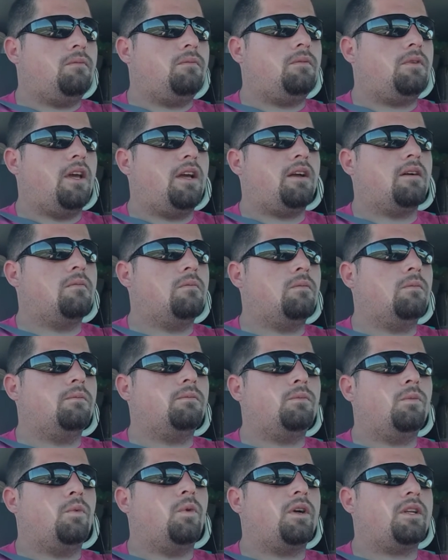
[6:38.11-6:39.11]
take
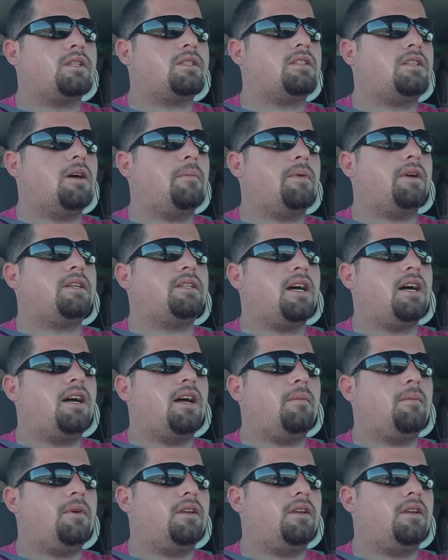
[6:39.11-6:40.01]
them one step at a time